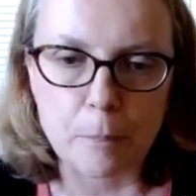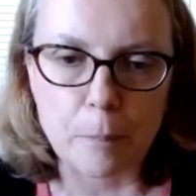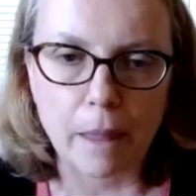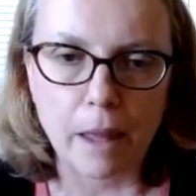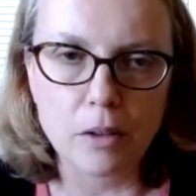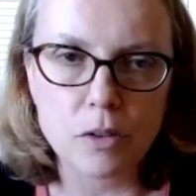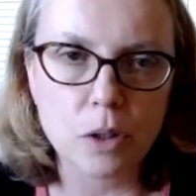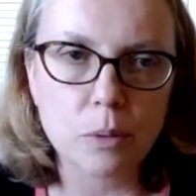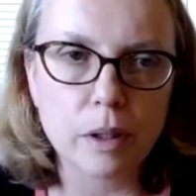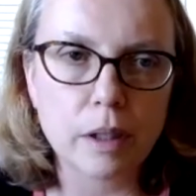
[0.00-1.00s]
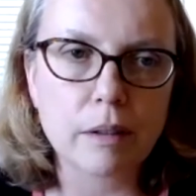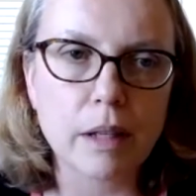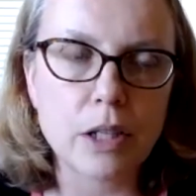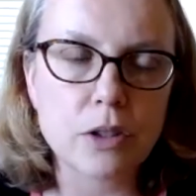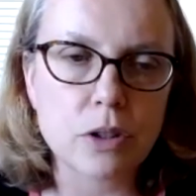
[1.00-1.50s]
And so we're
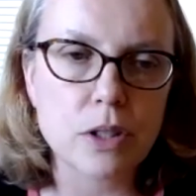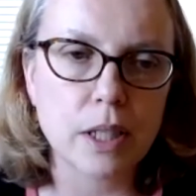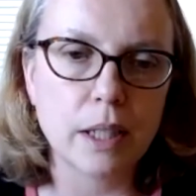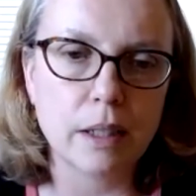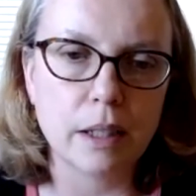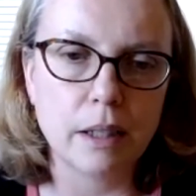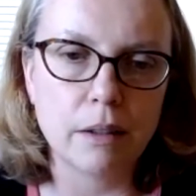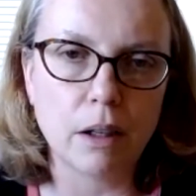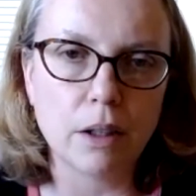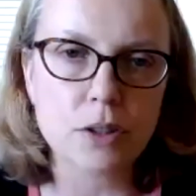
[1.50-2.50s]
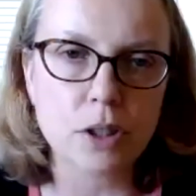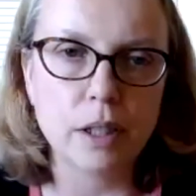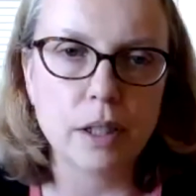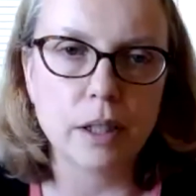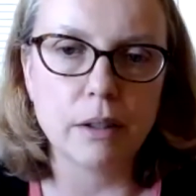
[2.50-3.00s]
interested in
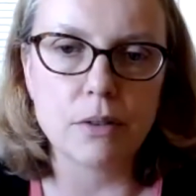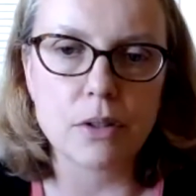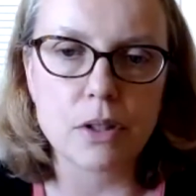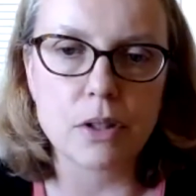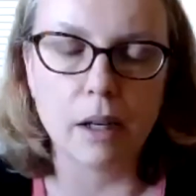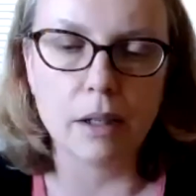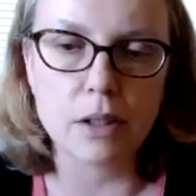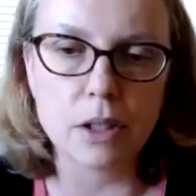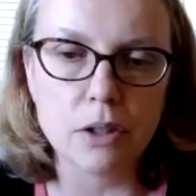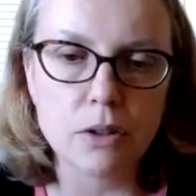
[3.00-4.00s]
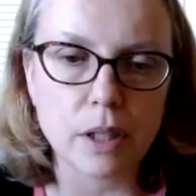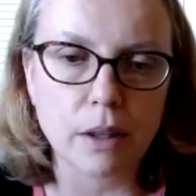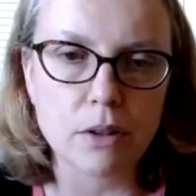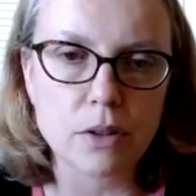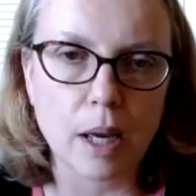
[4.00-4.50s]
alternatives to using
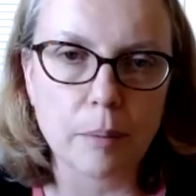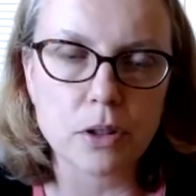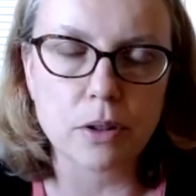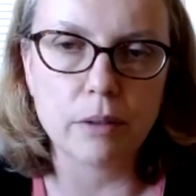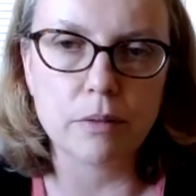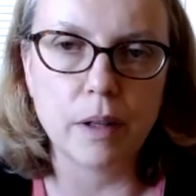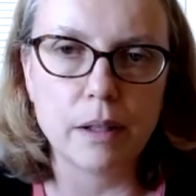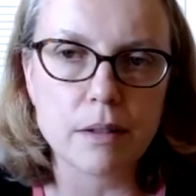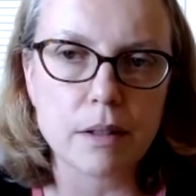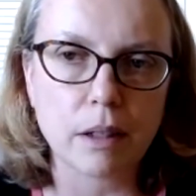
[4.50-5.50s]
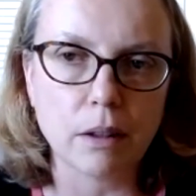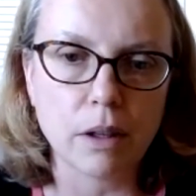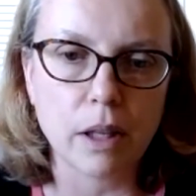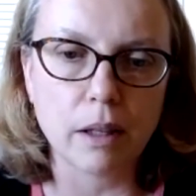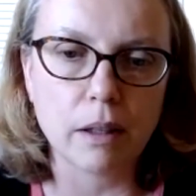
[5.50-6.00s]
those cap and trade funds and
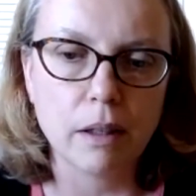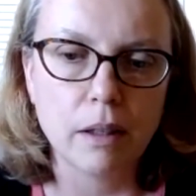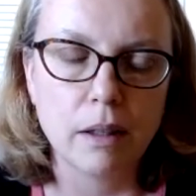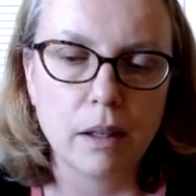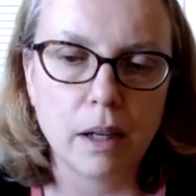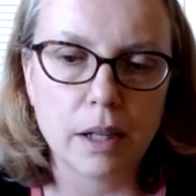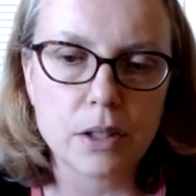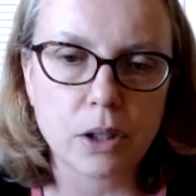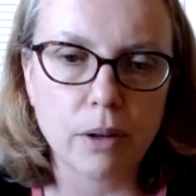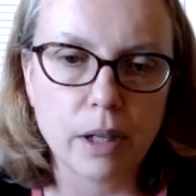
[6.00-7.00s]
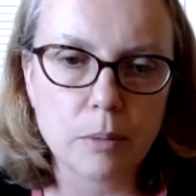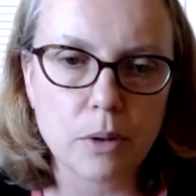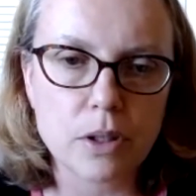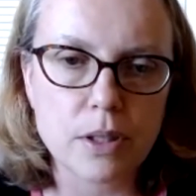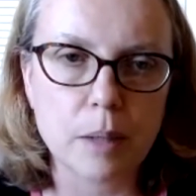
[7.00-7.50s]
looking to create a more
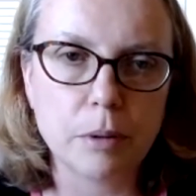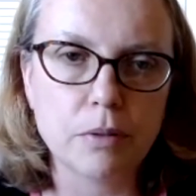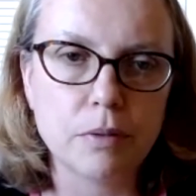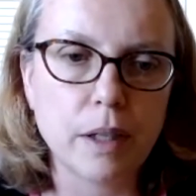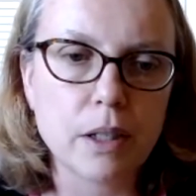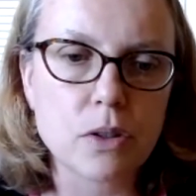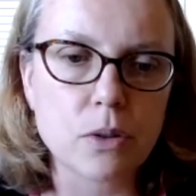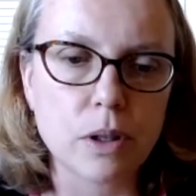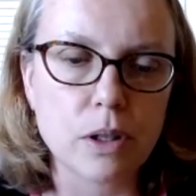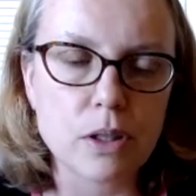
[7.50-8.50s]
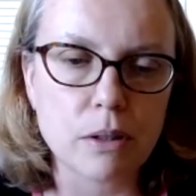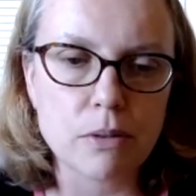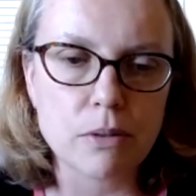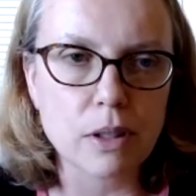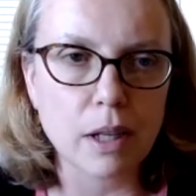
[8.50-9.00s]
stable funding source.
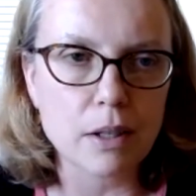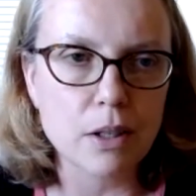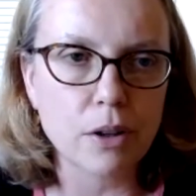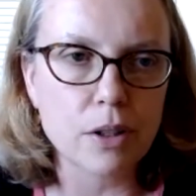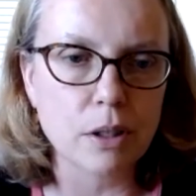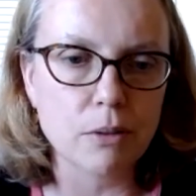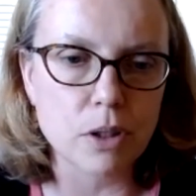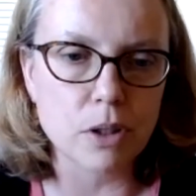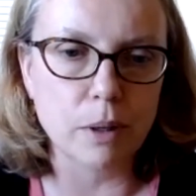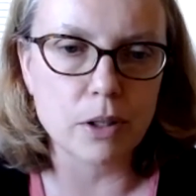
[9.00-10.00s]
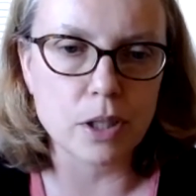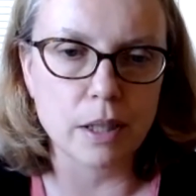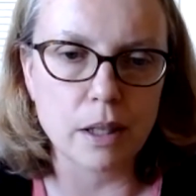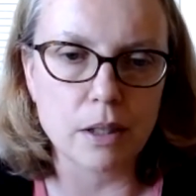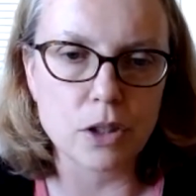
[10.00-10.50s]
I noticed there was a question in
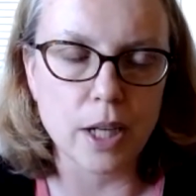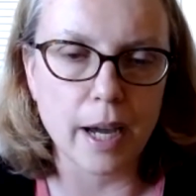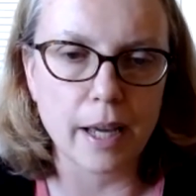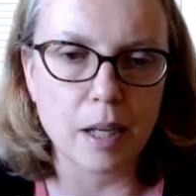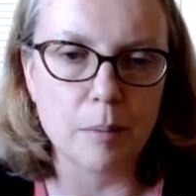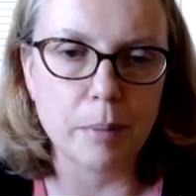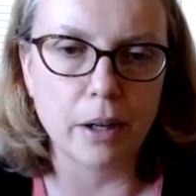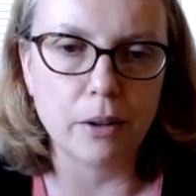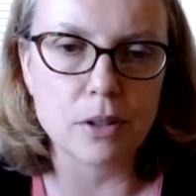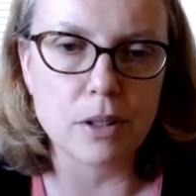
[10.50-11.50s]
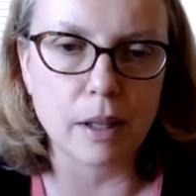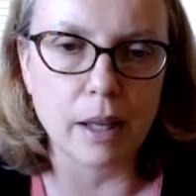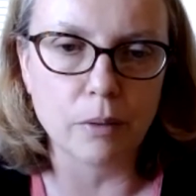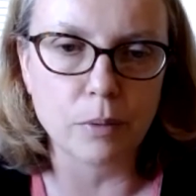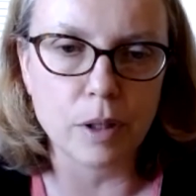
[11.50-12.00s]
the chat about
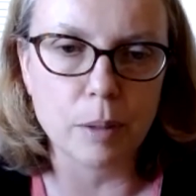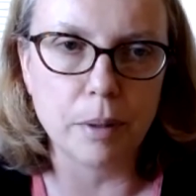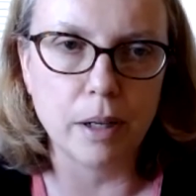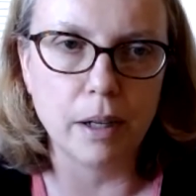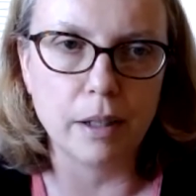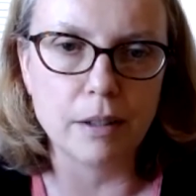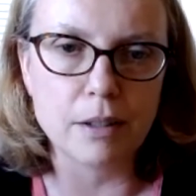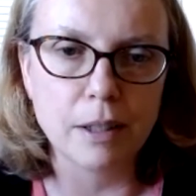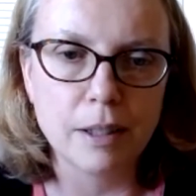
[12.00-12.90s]
California bond.